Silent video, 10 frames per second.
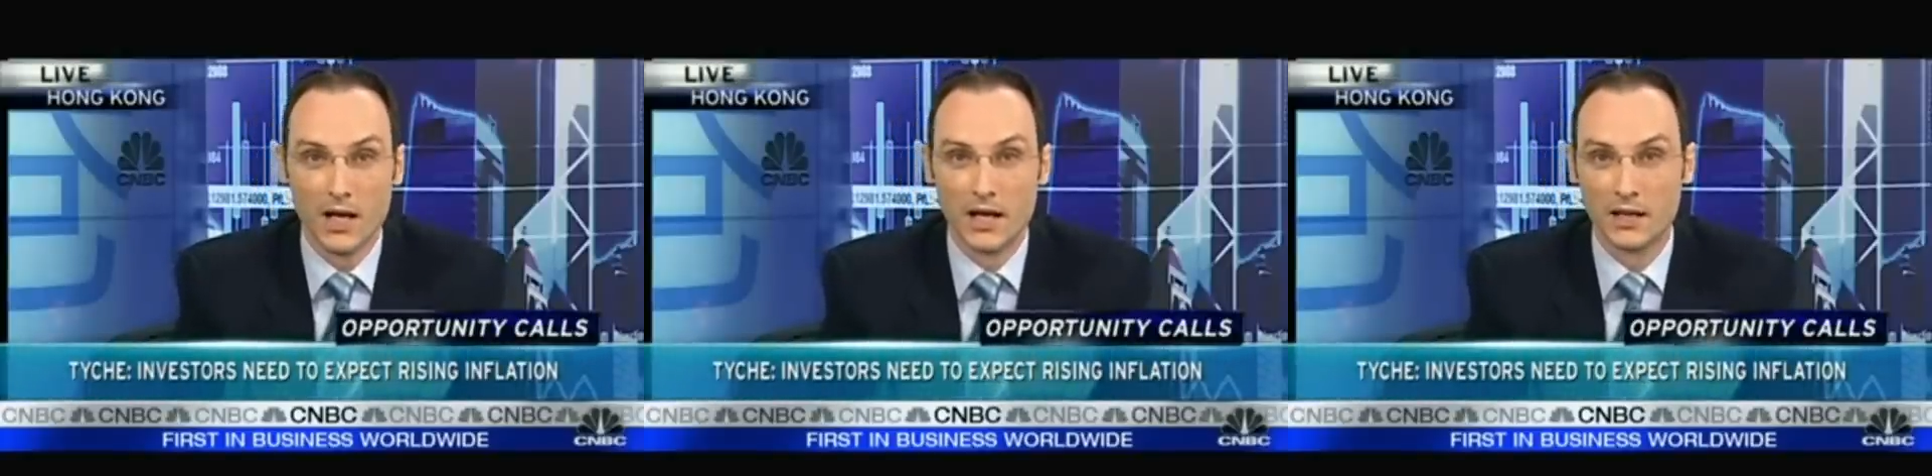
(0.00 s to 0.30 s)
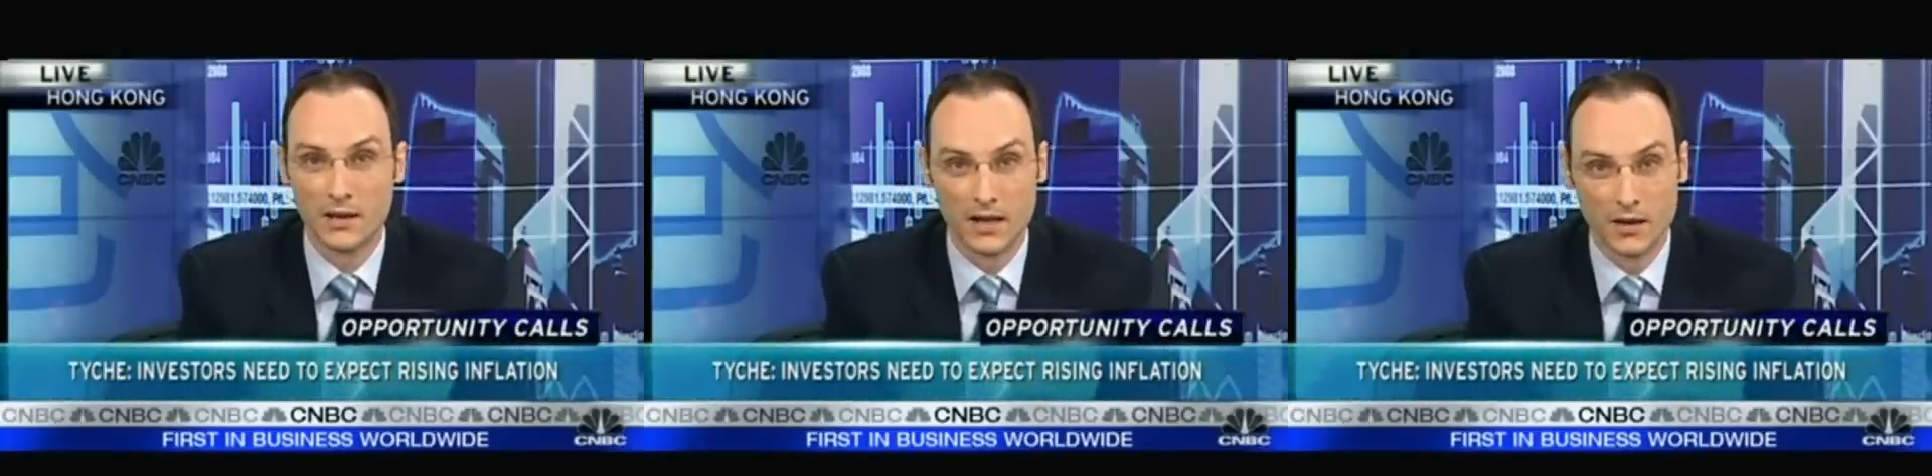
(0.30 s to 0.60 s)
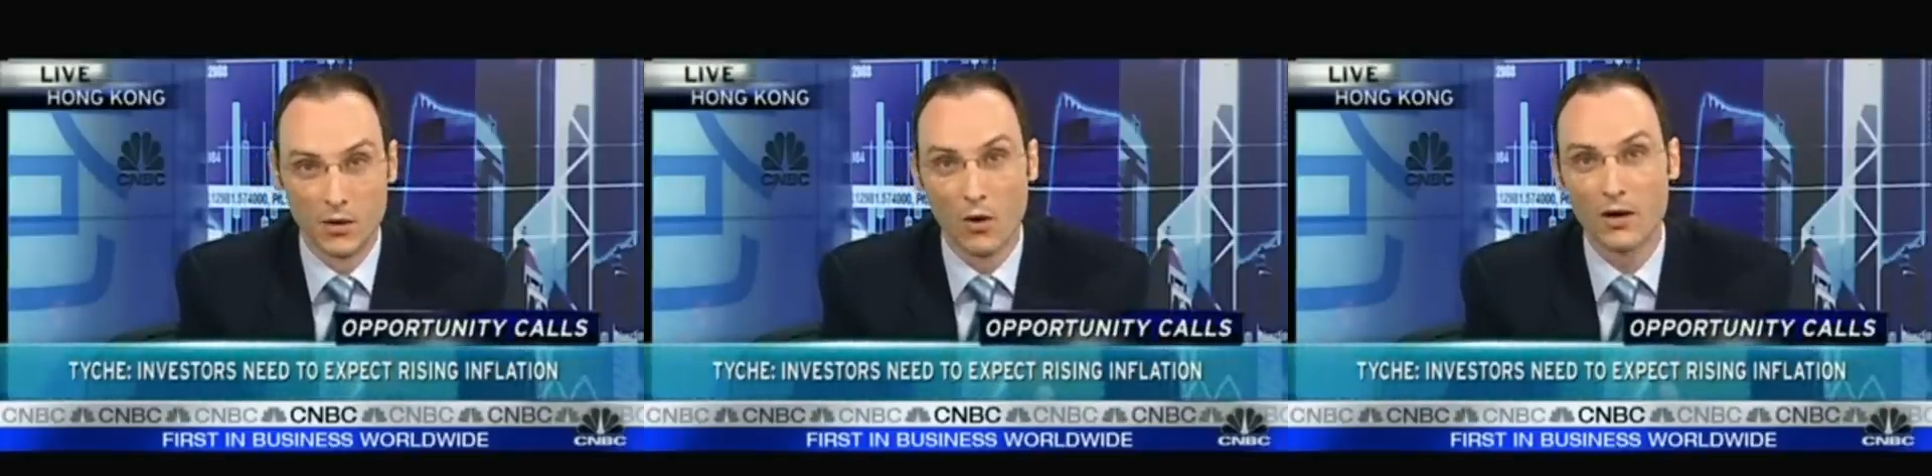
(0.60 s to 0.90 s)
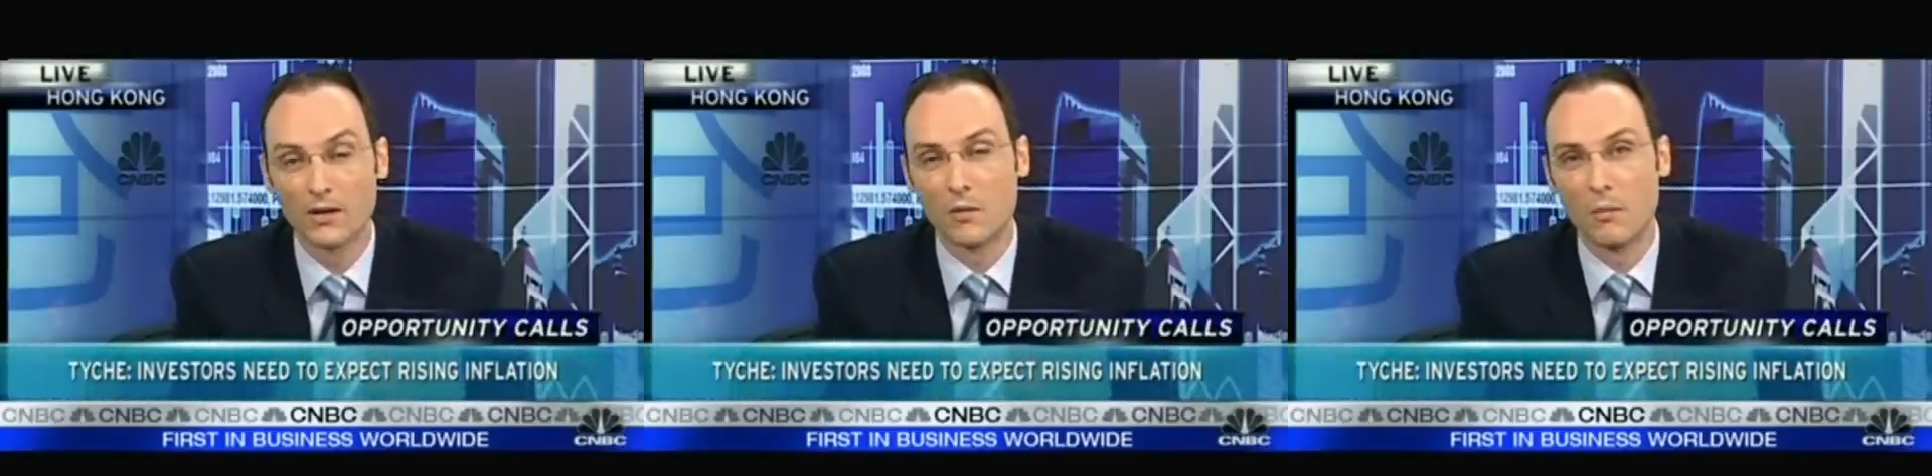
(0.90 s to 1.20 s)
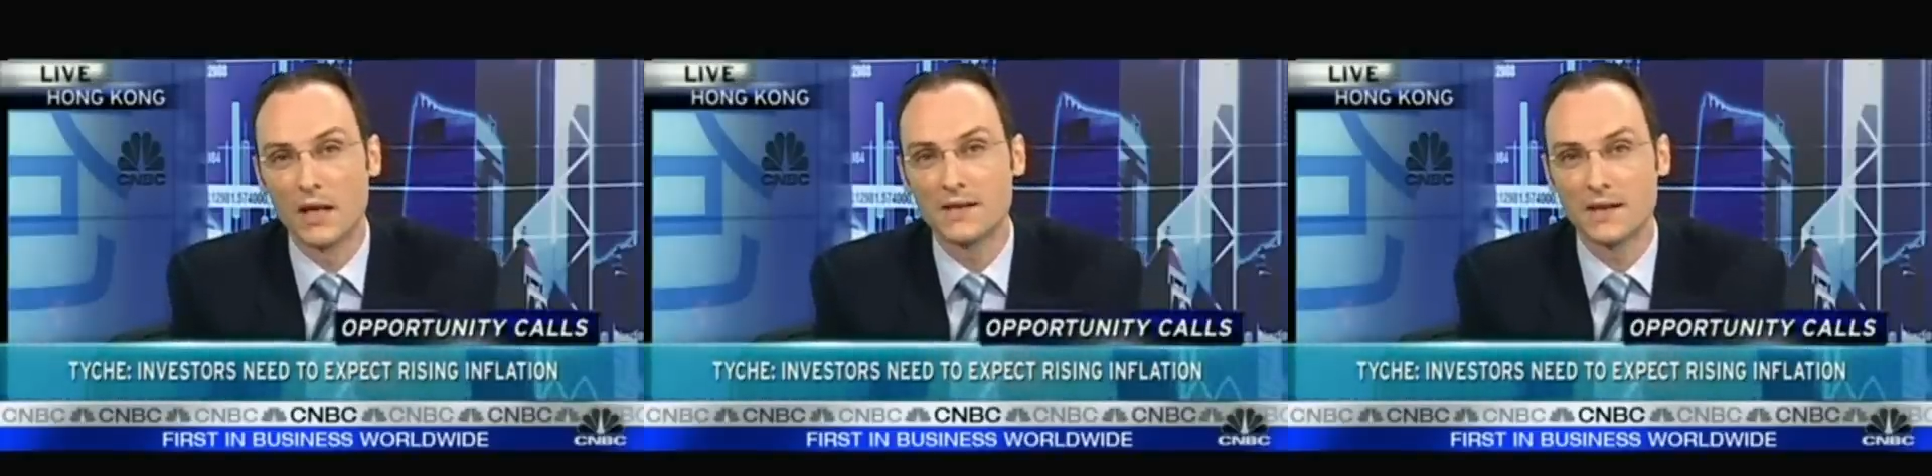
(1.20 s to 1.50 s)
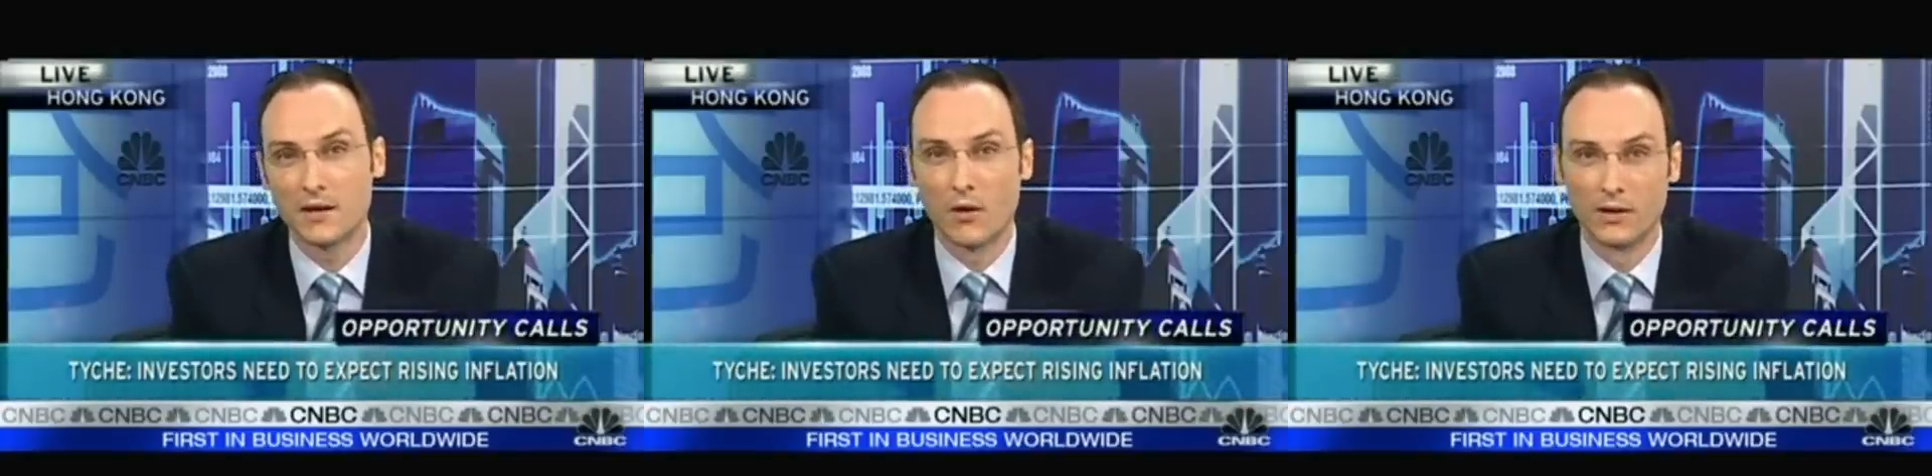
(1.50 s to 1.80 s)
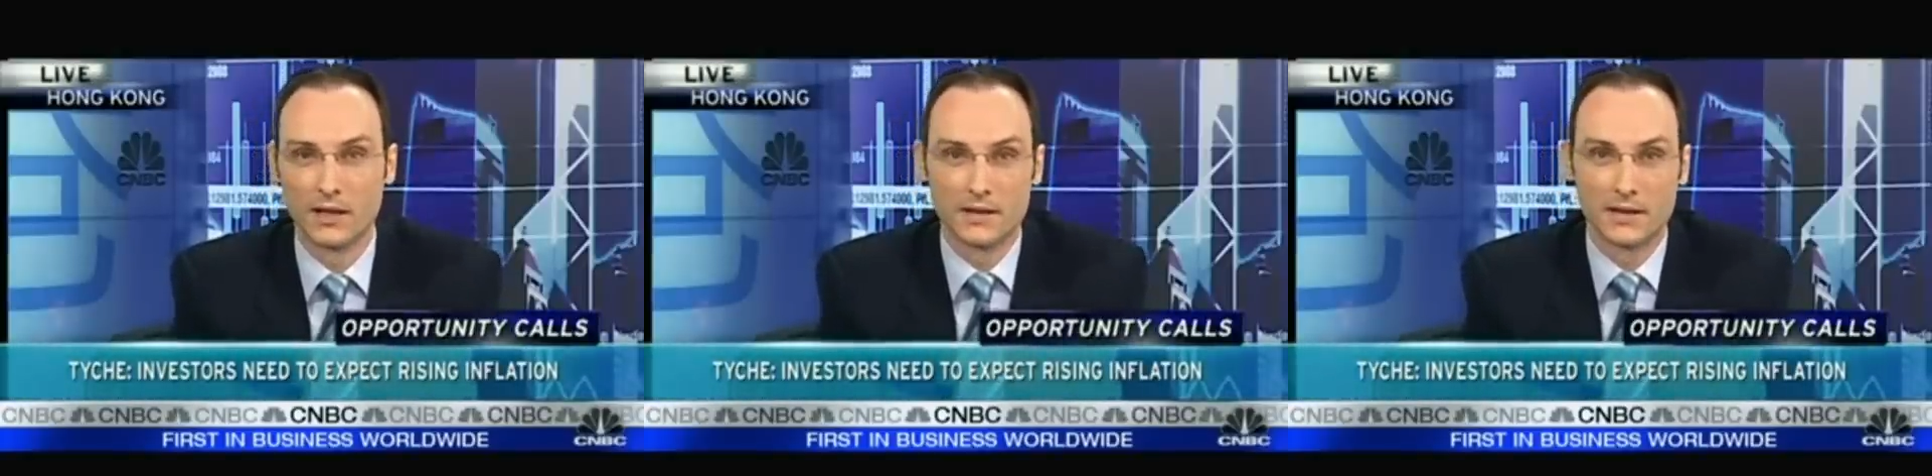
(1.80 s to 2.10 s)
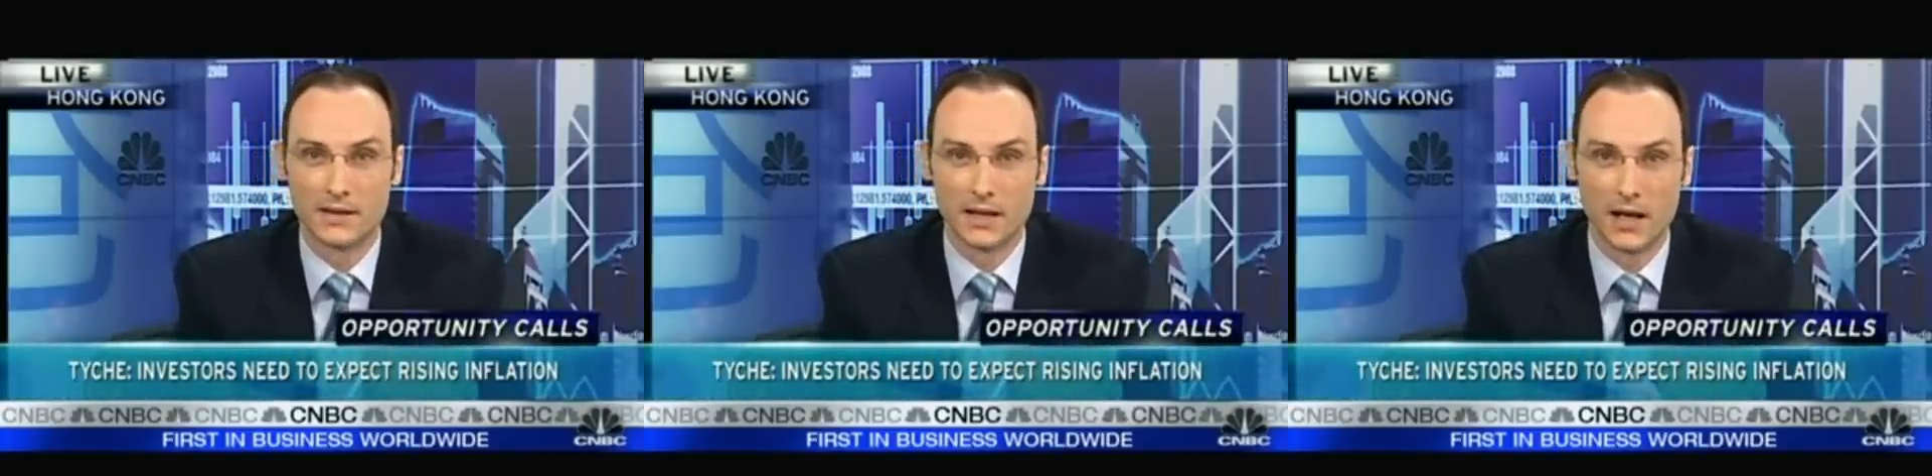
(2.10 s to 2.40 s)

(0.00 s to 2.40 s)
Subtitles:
in local, domestic-oriented